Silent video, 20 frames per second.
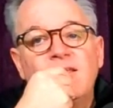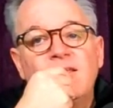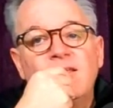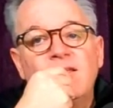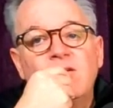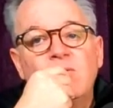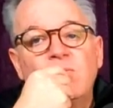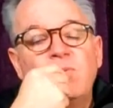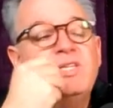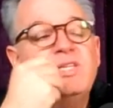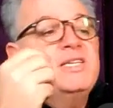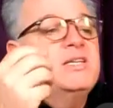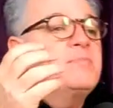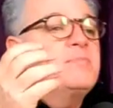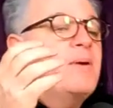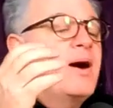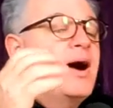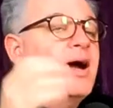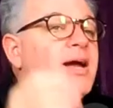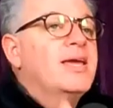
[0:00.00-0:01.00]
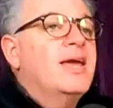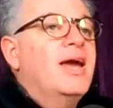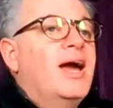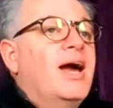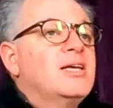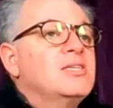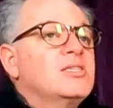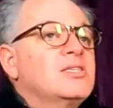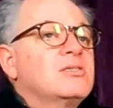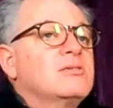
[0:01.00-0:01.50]
We did a
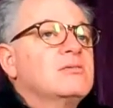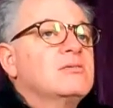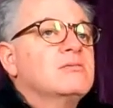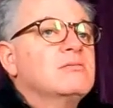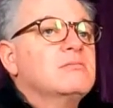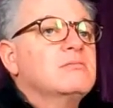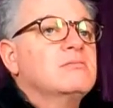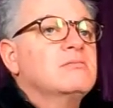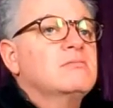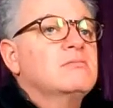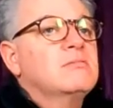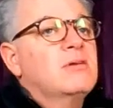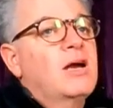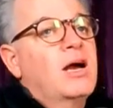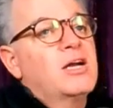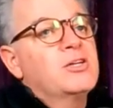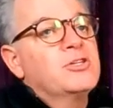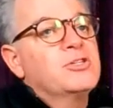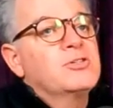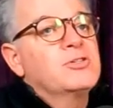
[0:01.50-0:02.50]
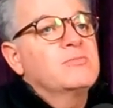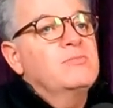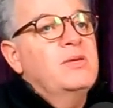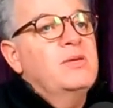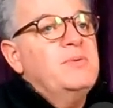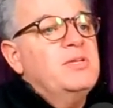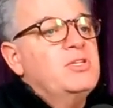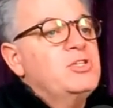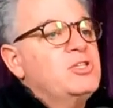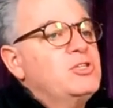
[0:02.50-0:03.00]
podcast,
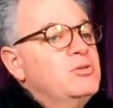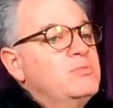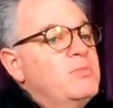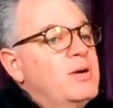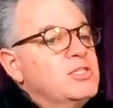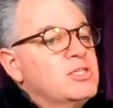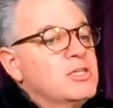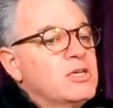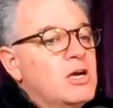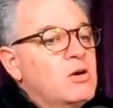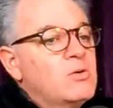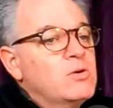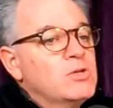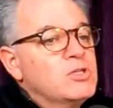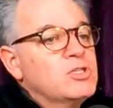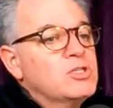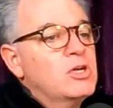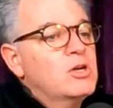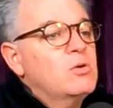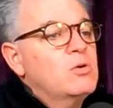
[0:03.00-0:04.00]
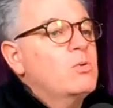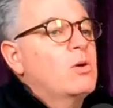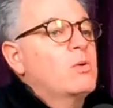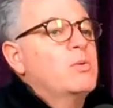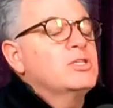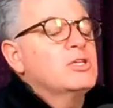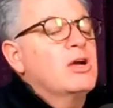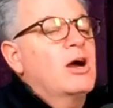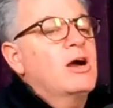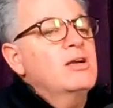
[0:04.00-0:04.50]
maybe 2 months ago or so, where we
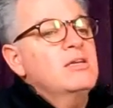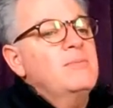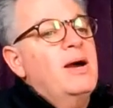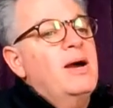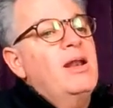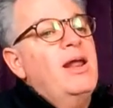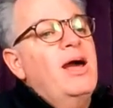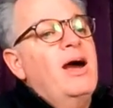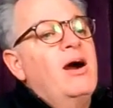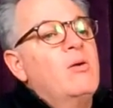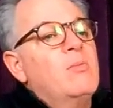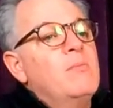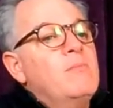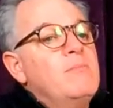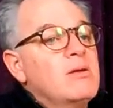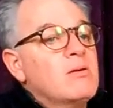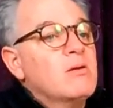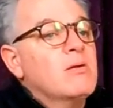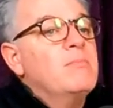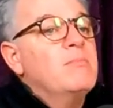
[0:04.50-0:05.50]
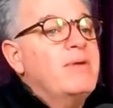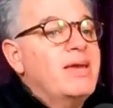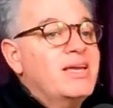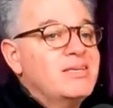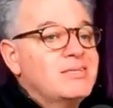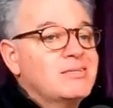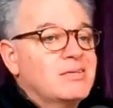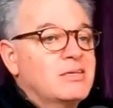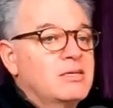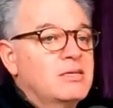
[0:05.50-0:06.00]
talked about how Mira
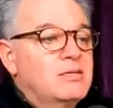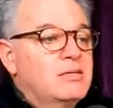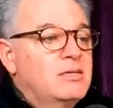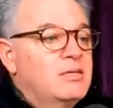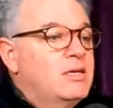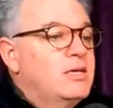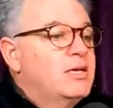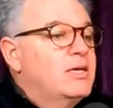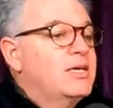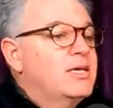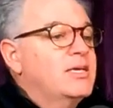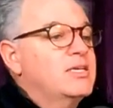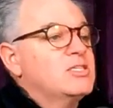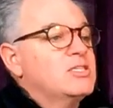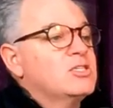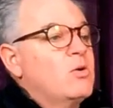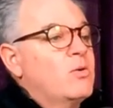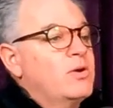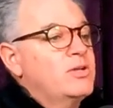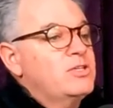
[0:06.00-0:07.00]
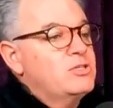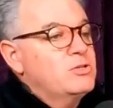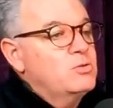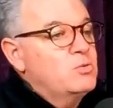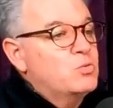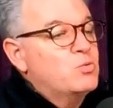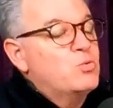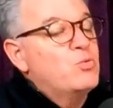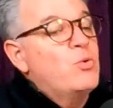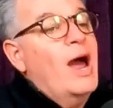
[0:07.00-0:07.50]
Mesa is going to
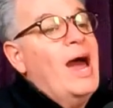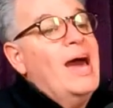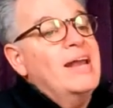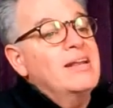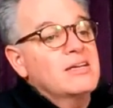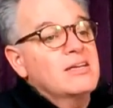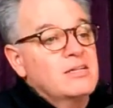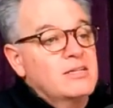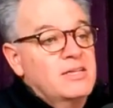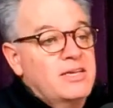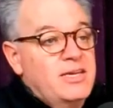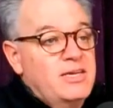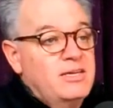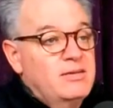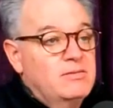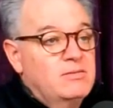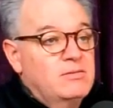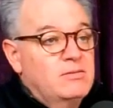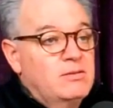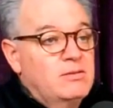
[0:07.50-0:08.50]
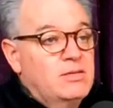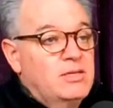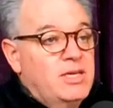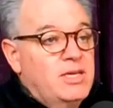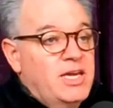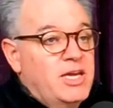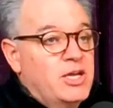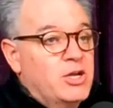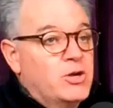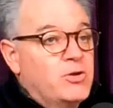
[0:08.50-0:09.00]
radically
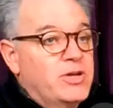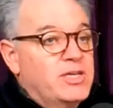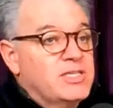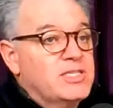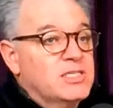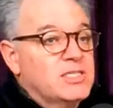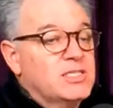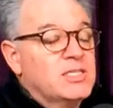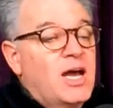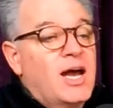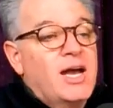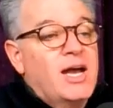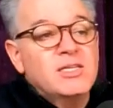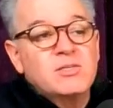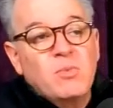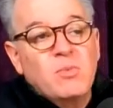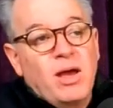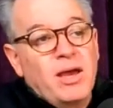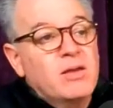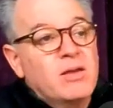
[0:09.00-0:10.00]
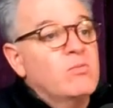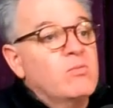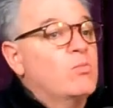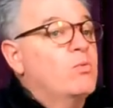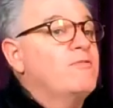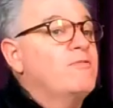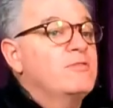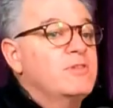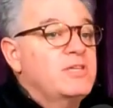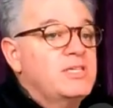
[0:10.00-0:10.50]
increase in size, like
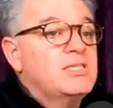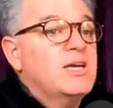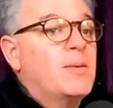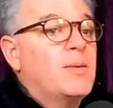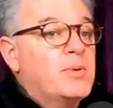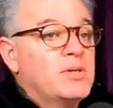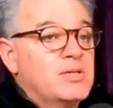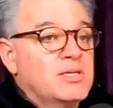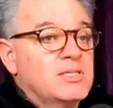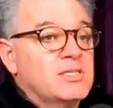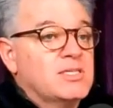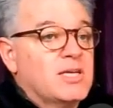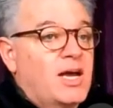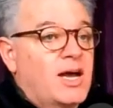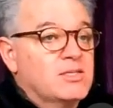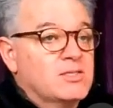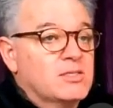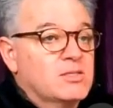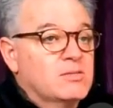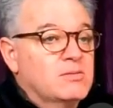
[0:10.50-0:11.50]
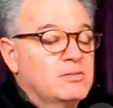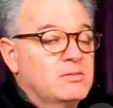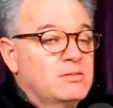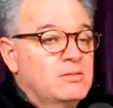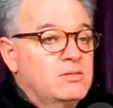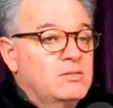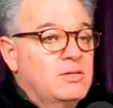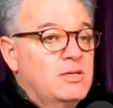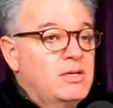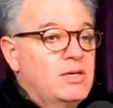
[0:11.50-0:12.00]
roughly double in size.
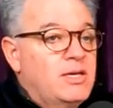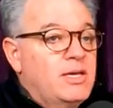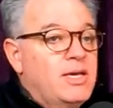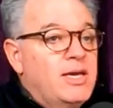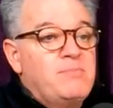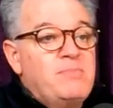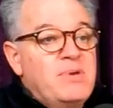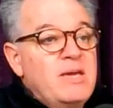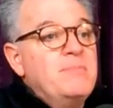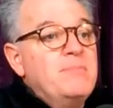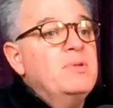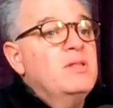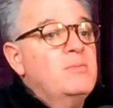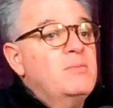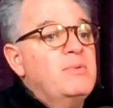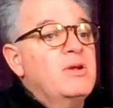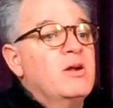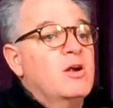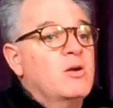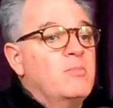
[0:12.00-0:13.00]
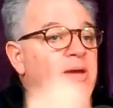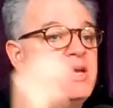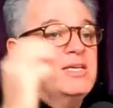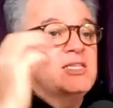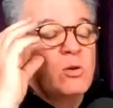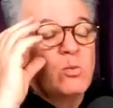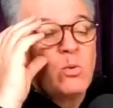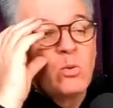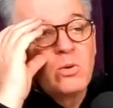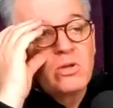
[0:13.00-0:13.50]
And people in Mira Mesa
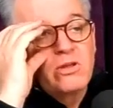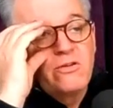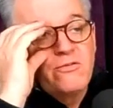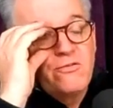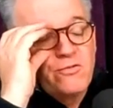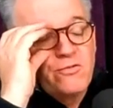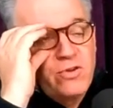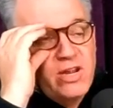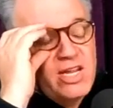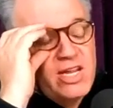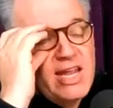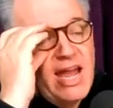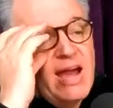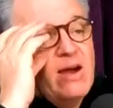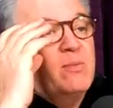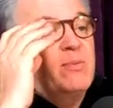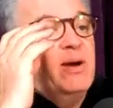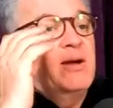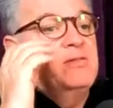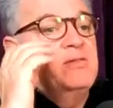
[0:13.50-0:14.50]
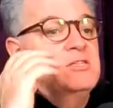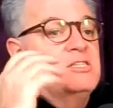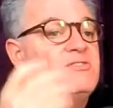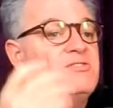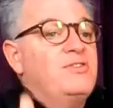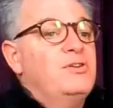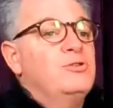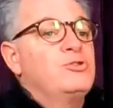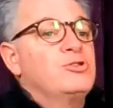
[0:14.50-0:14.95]
were really freaked out about this future